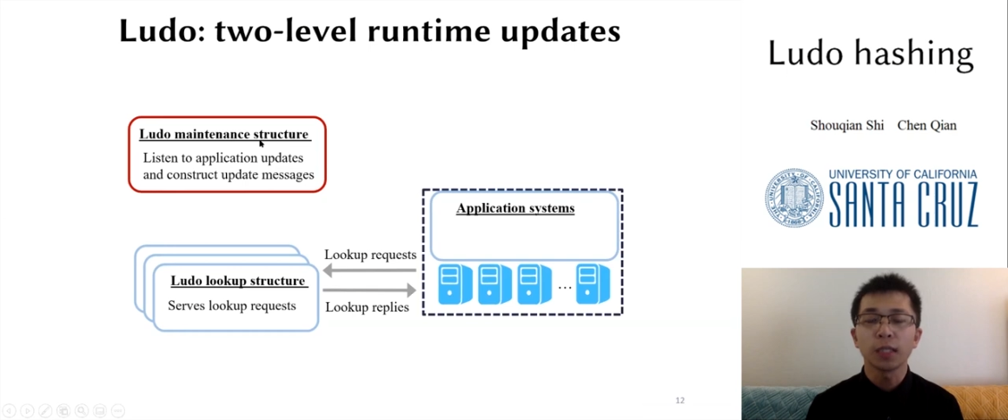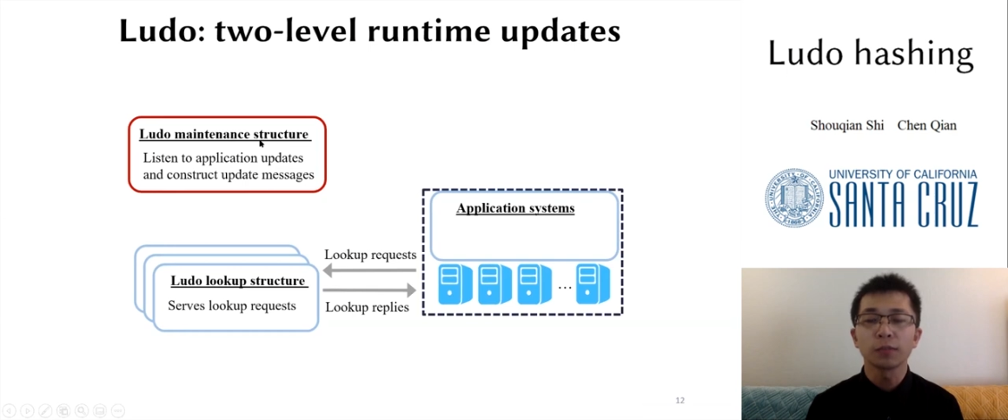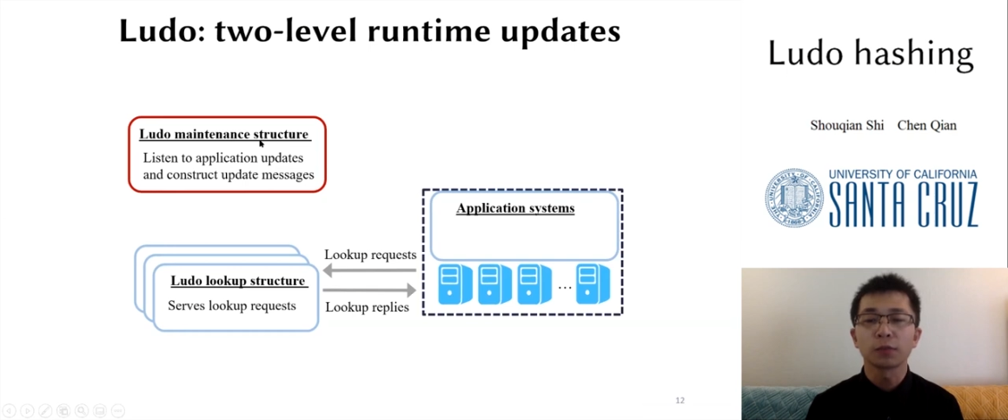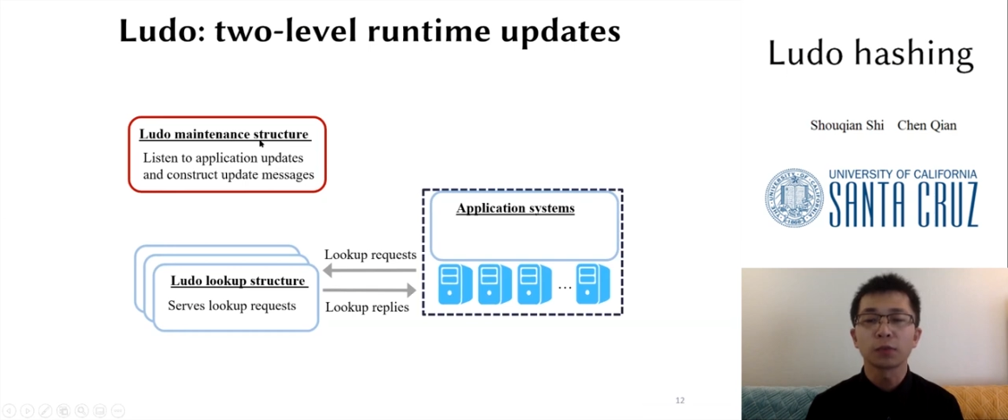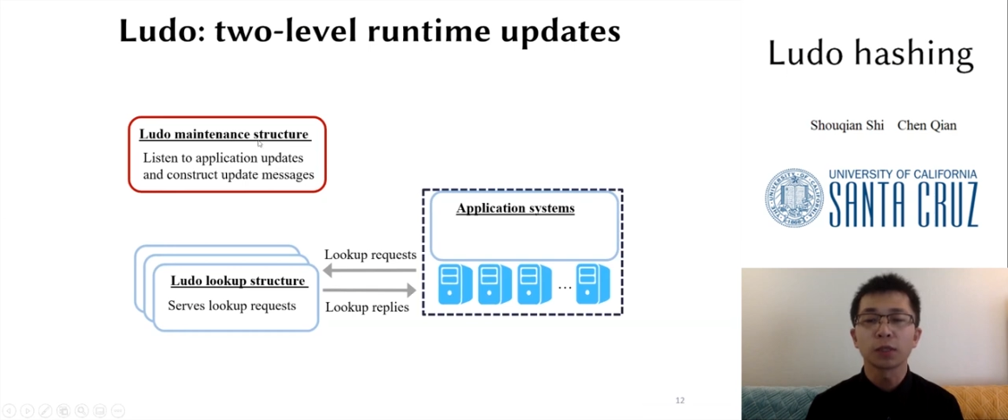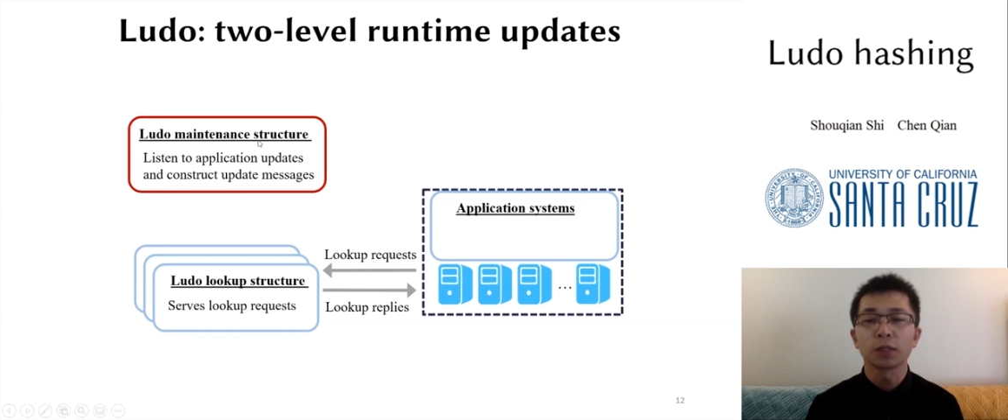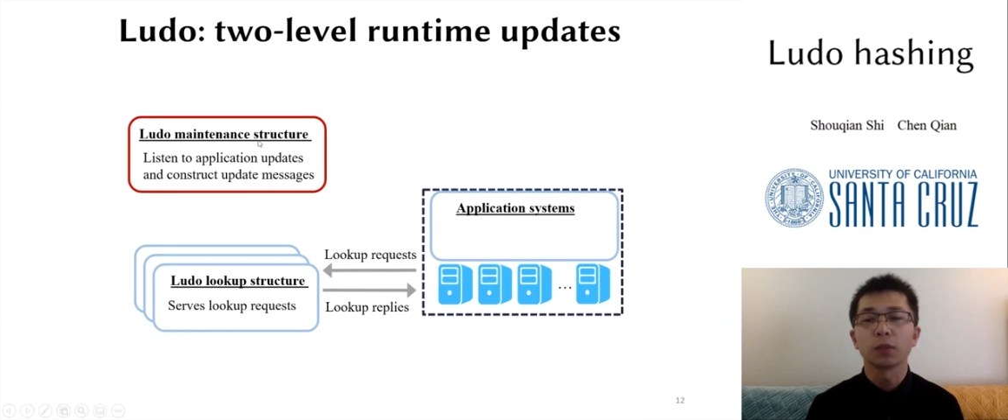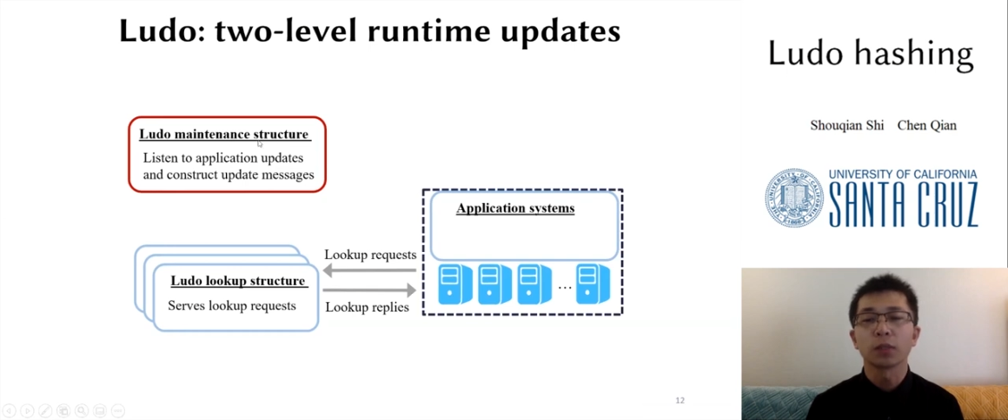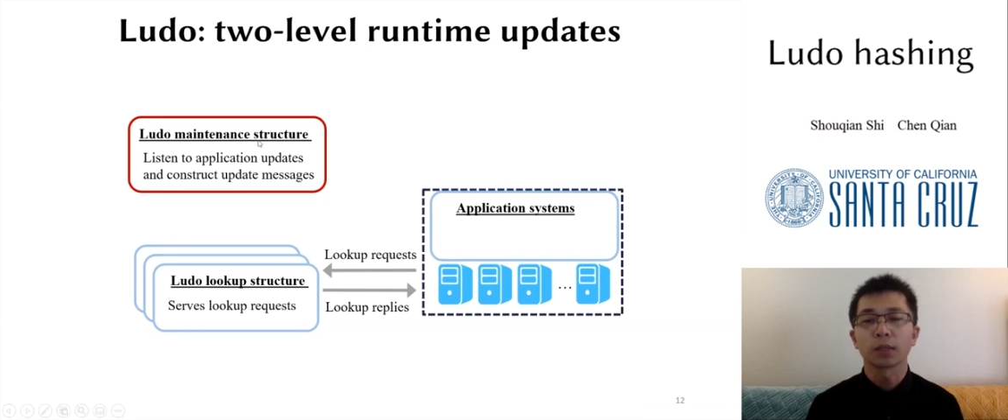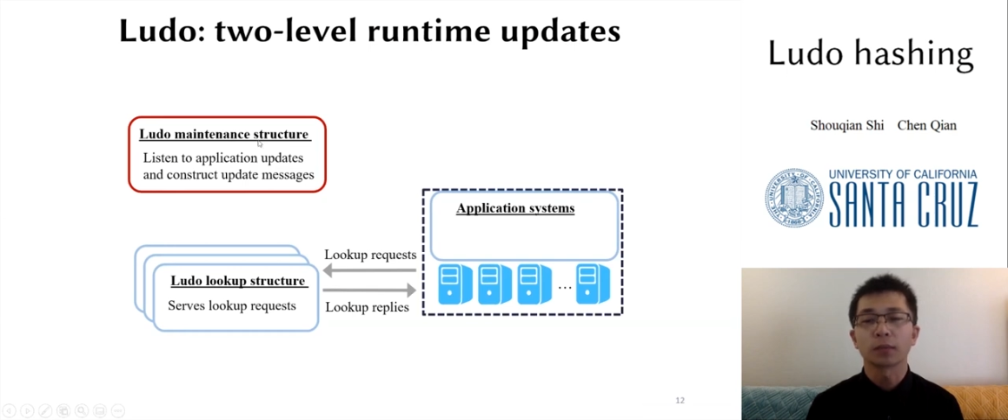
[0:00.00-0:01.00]
for the
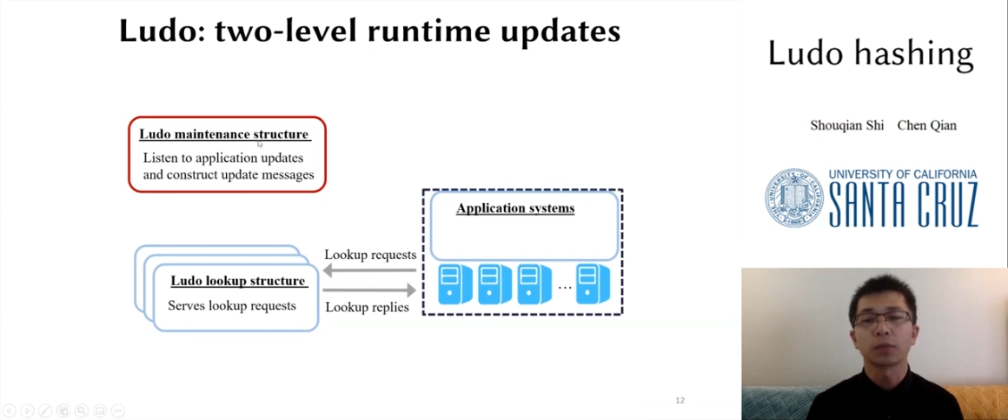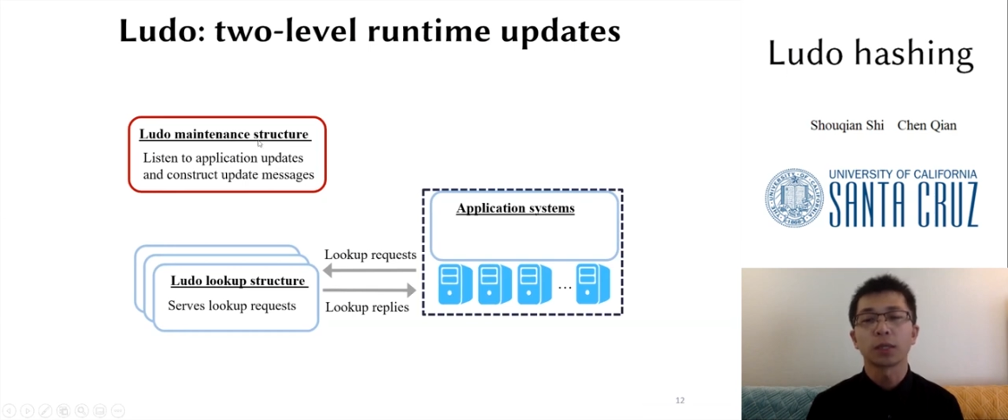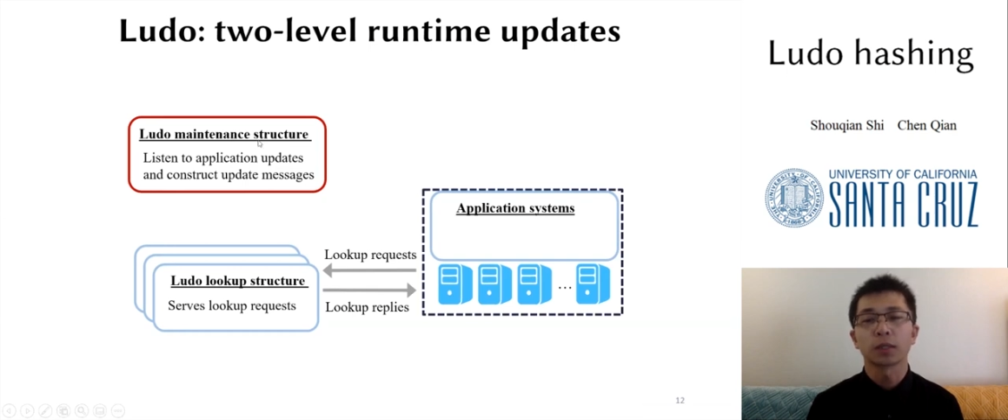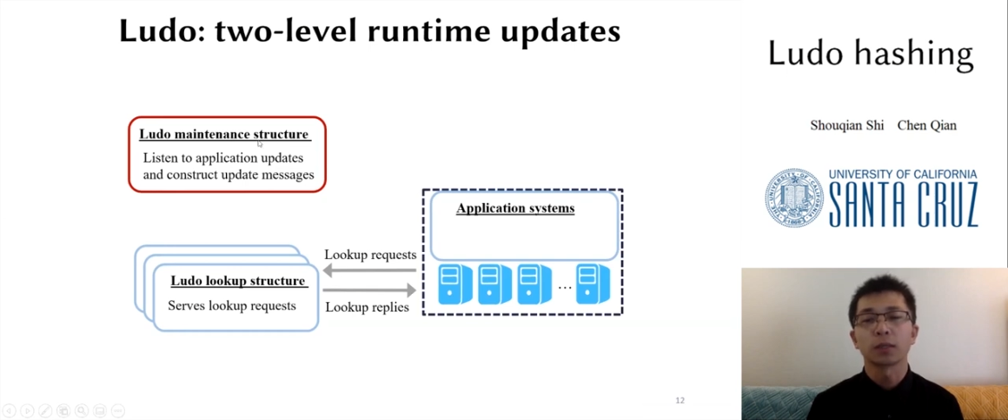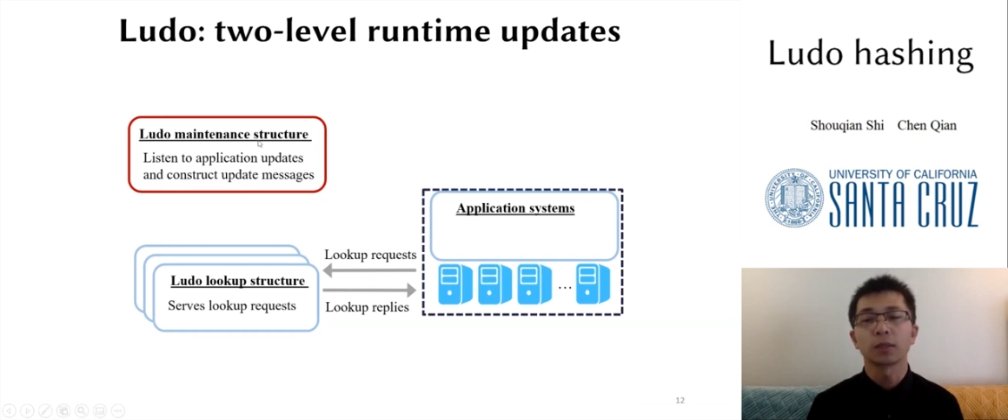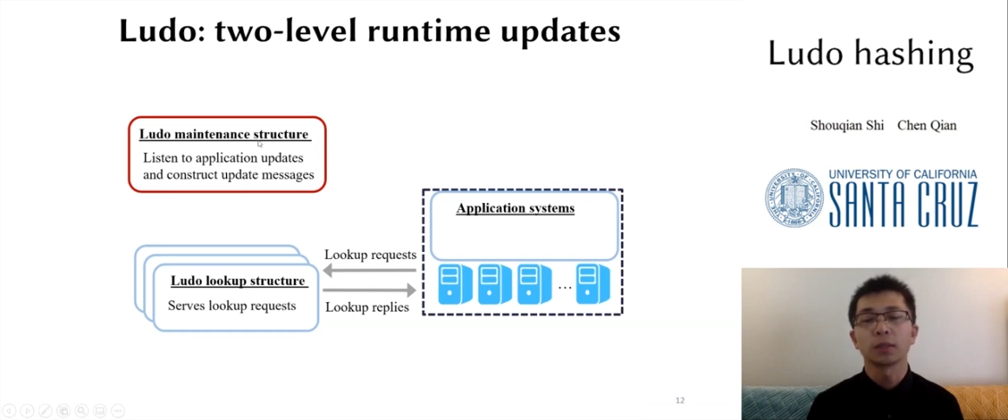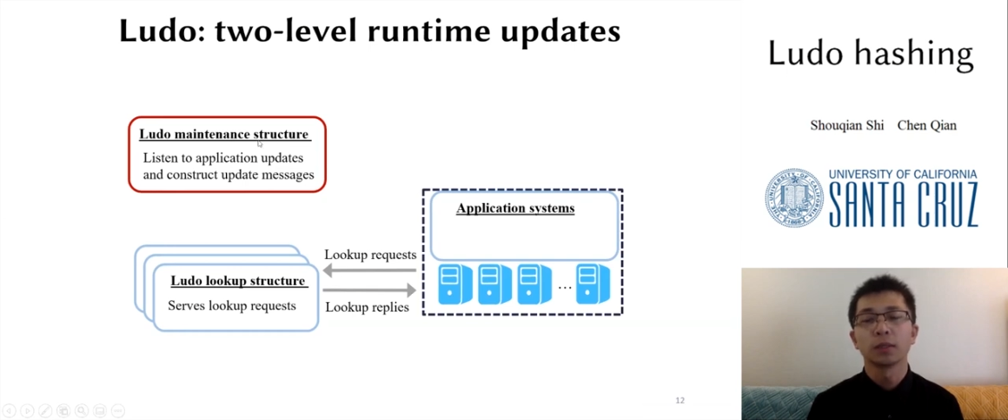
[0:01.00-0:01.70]
lookup structures,